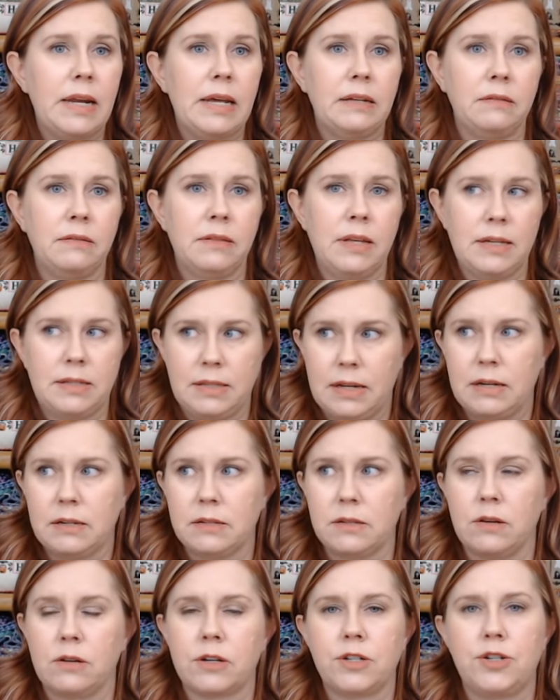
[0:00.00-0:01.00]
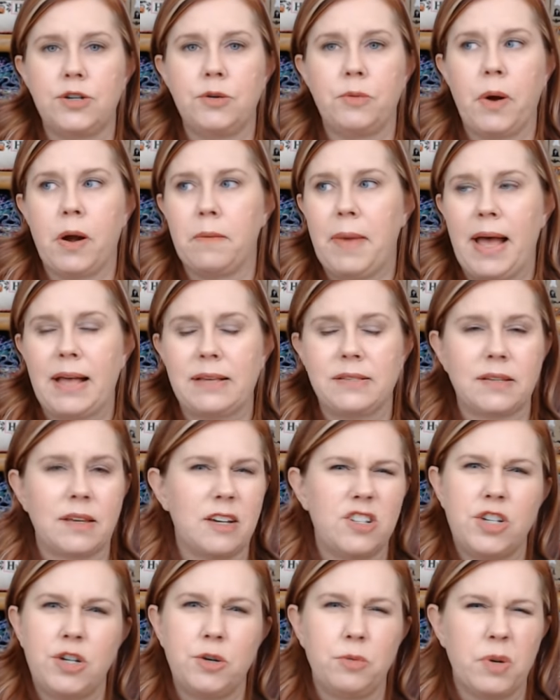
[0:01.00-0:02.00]
And they said, as long as you wear a mask,
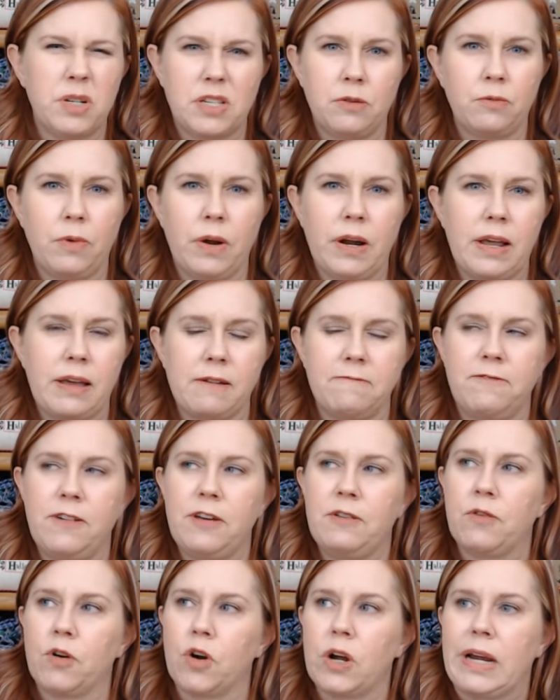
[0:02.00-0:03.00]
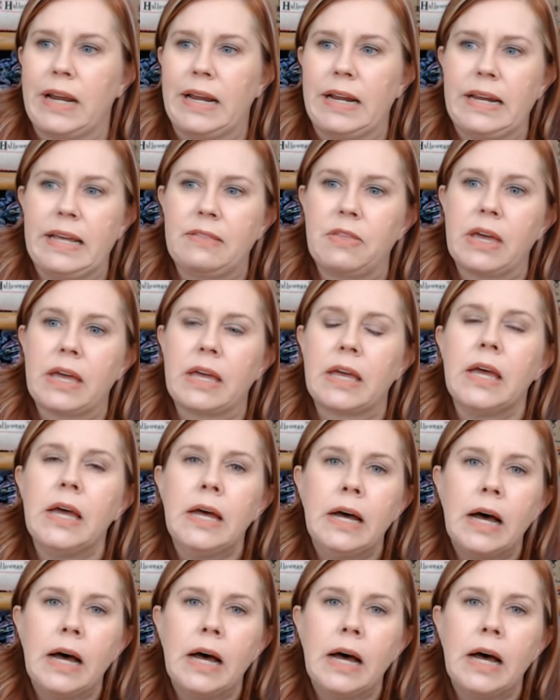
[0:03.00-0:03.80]
because she wasn't running a fever or anything.